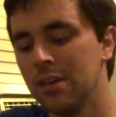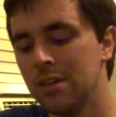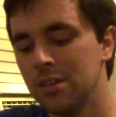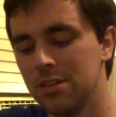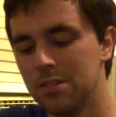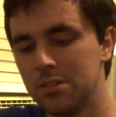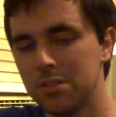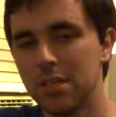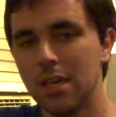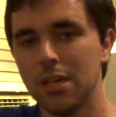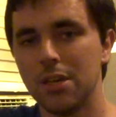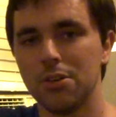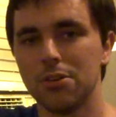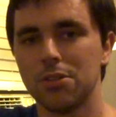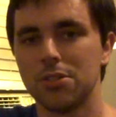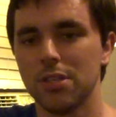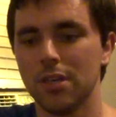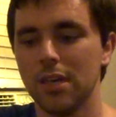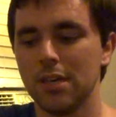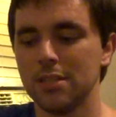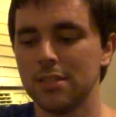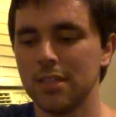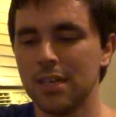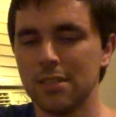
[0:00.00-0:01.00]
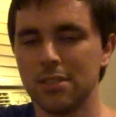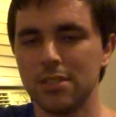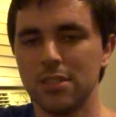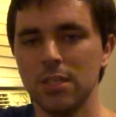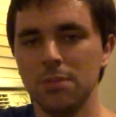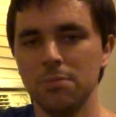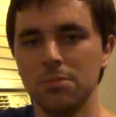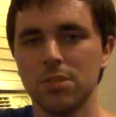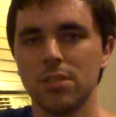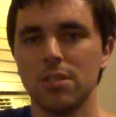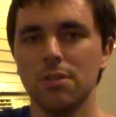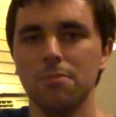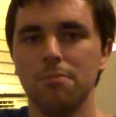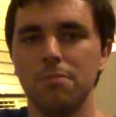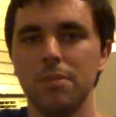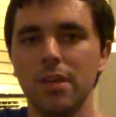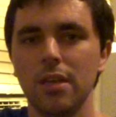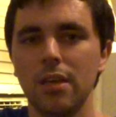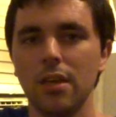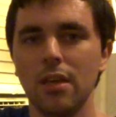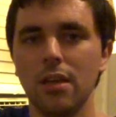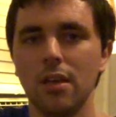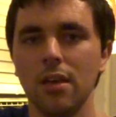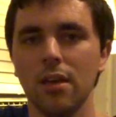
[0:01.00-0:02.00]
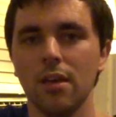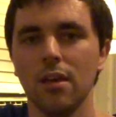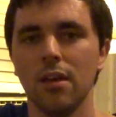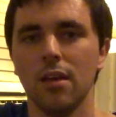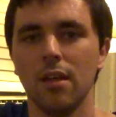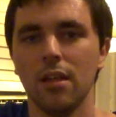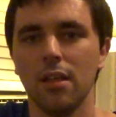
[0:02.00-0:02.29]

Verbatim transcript: stator size. That seems to be